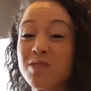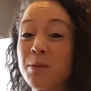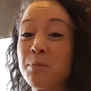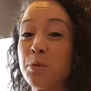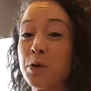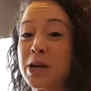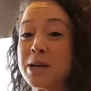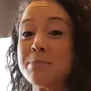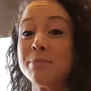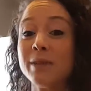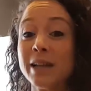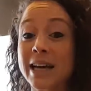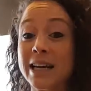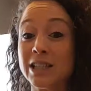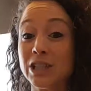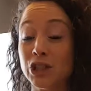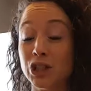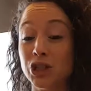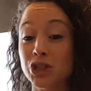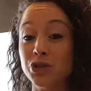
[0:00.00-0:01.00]
pretty
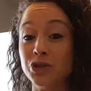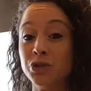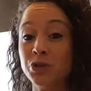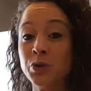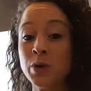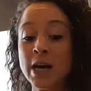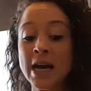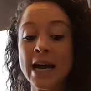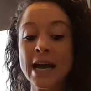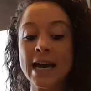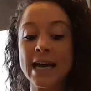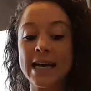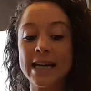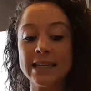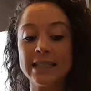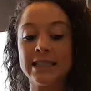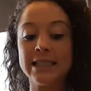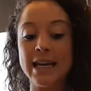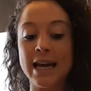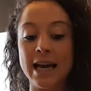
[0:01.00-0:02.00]
bland too.
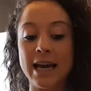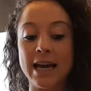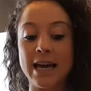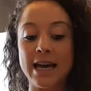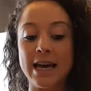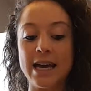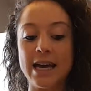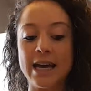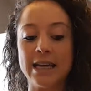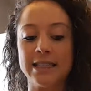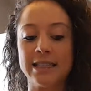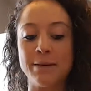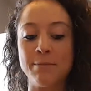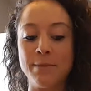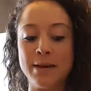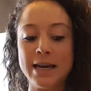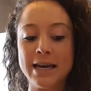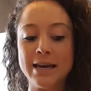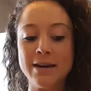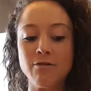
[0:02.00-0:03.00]
It, to
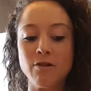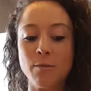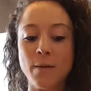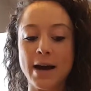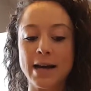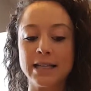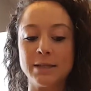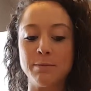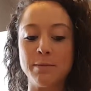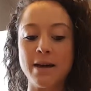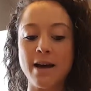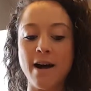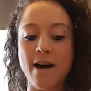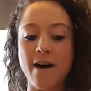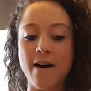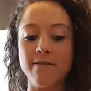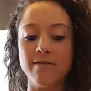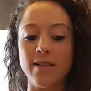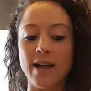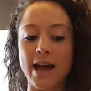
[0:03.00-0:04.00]
me, it reminds me
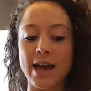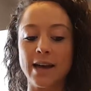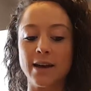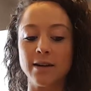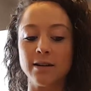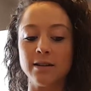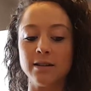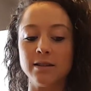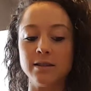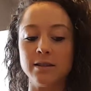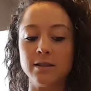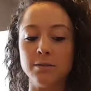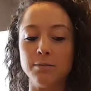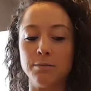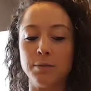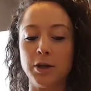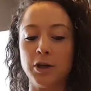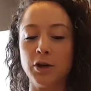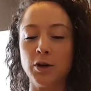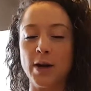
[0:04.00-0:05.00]
of like
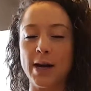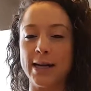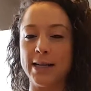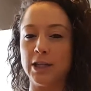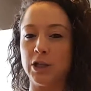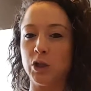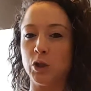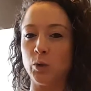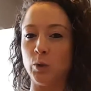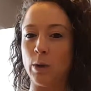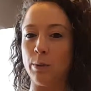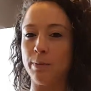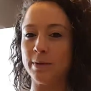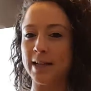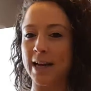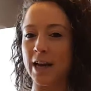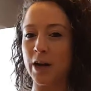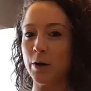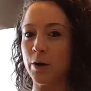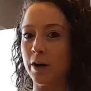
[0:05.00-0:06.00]
pureed sweet
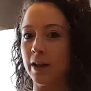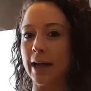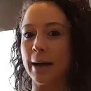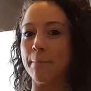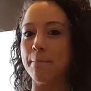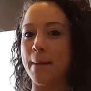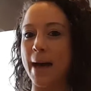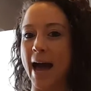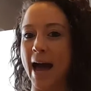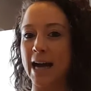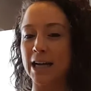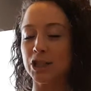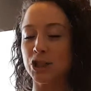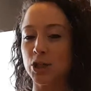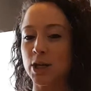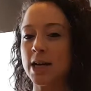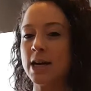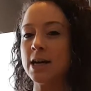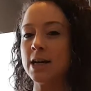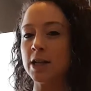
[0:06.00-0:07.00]
potato or like
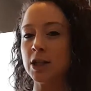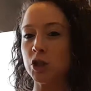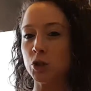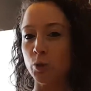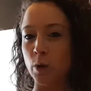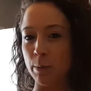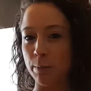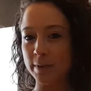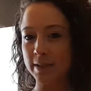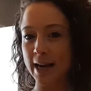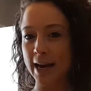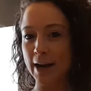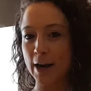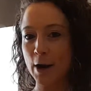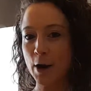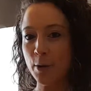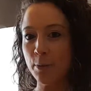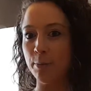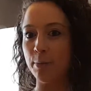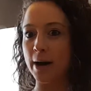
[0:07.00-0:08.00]
mashed sweet
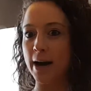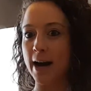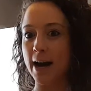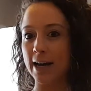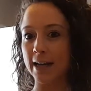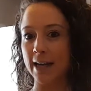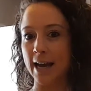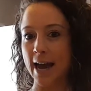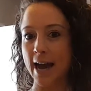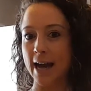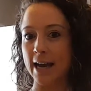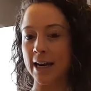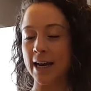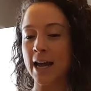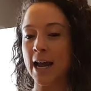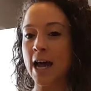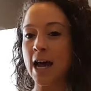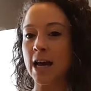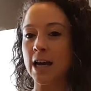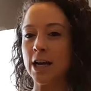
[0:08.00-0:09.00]
potato, but again,
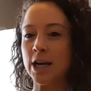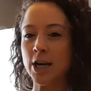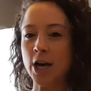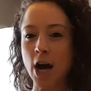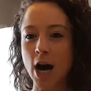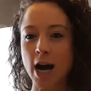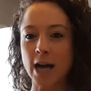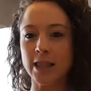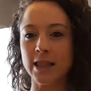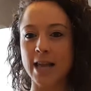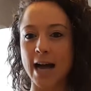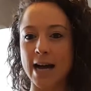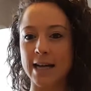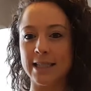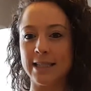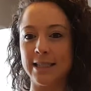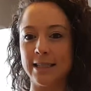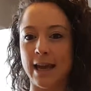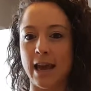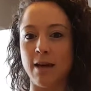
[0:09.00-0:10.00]
not
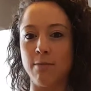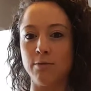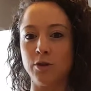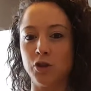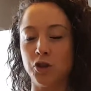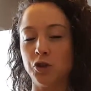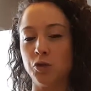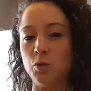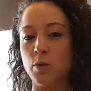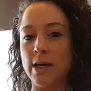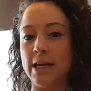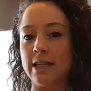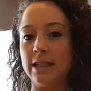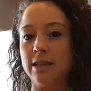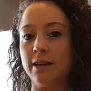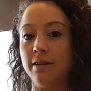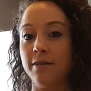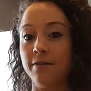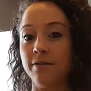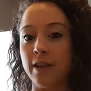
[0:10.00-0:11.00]
that same
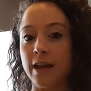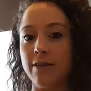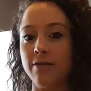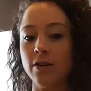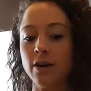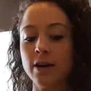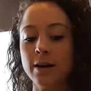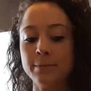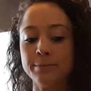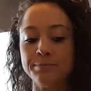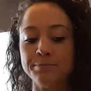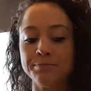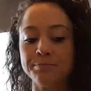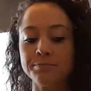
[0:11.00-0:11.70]
sweet flavor.